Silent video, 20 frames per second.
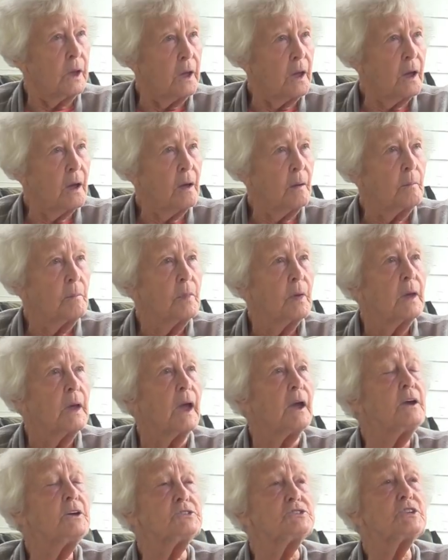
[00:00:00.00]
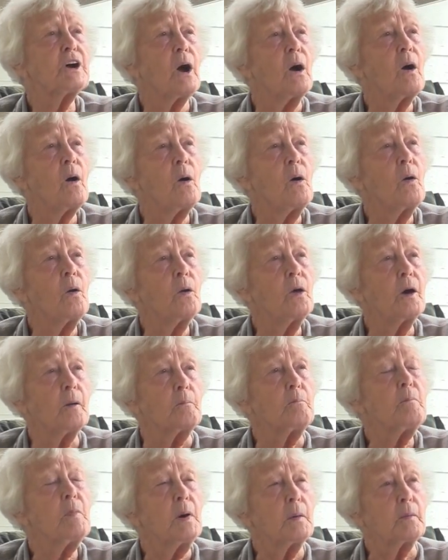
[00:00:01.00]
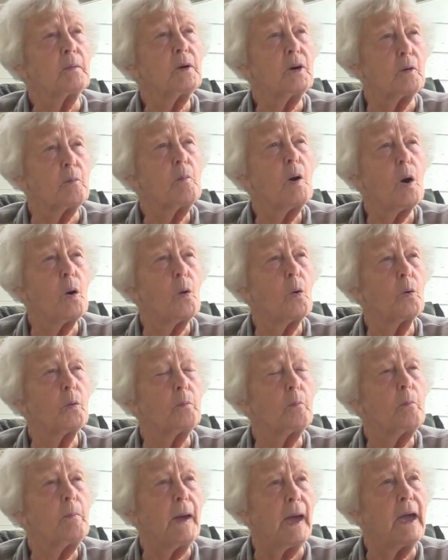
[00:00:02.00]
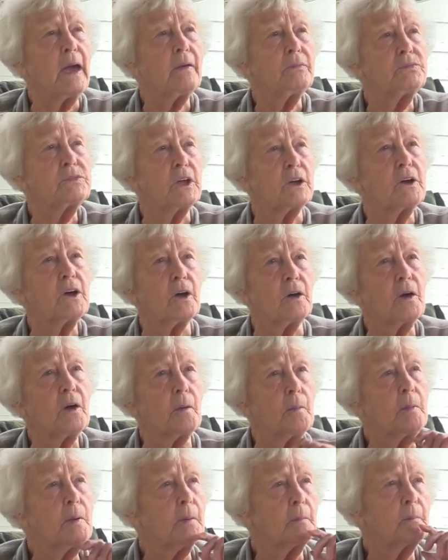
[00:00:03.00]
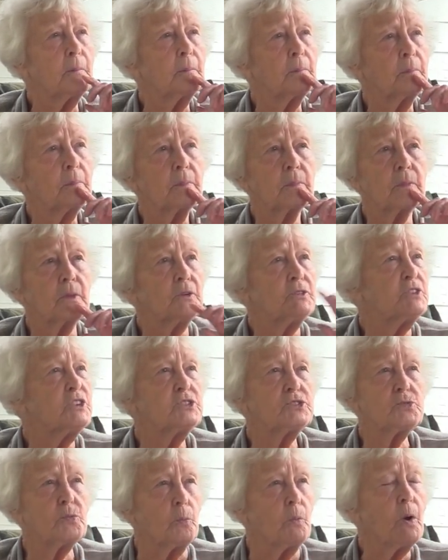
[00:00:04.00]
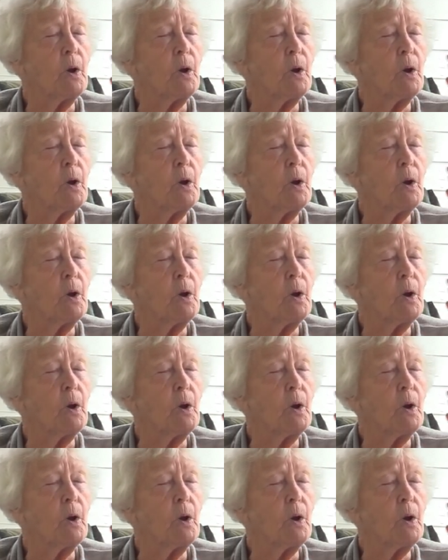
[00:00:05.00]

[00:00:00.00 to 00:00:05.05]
Yeah, it's all up in my commode and bathtub. That's